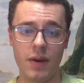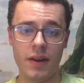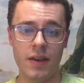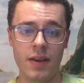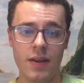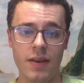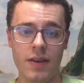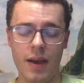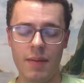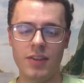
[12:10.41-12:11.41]
But
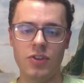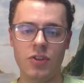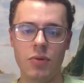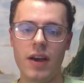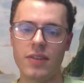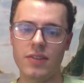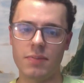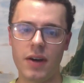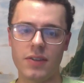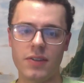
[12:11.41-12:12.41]
I mean, it's
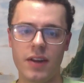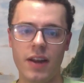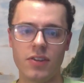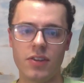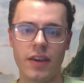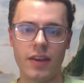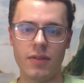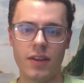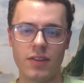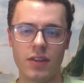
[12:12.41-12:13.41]
$2,000, and I just think
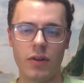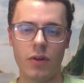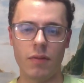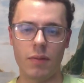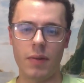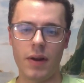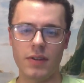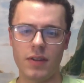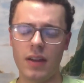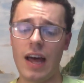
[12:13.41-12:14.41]
it's a little
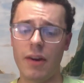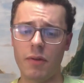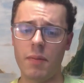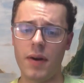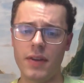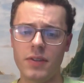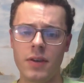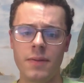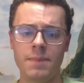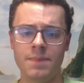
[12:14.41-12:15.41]
overpriced, a lot overpriced.